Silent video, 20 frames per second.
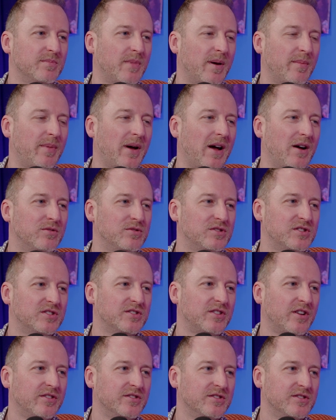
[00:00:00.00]
My pal
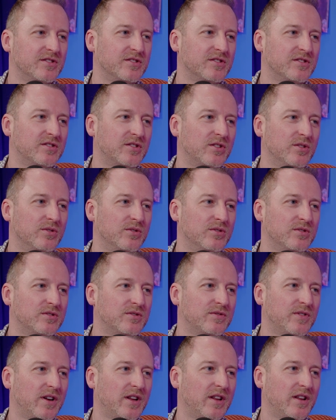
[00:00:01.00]
stuns coos
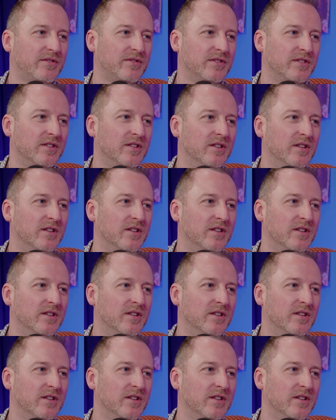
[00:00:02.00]
for a living.